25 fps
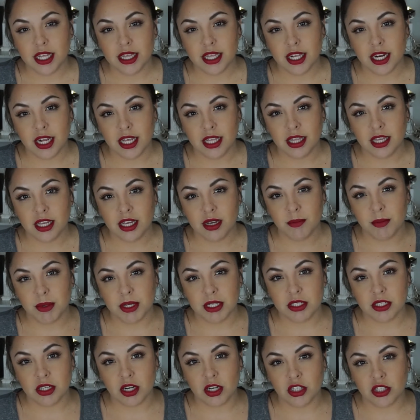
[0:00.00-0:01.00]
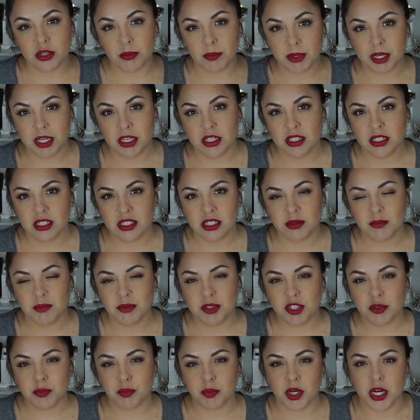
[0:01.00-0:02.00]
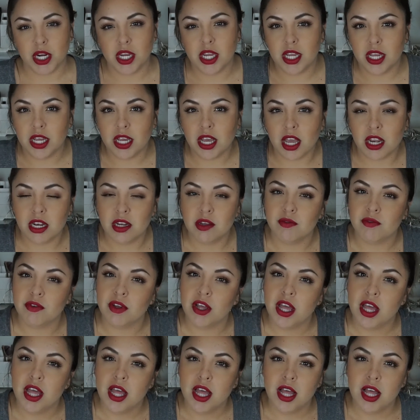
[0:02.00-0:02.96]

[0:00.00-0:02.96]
And then I think I'm going to start jumping into some spring kind of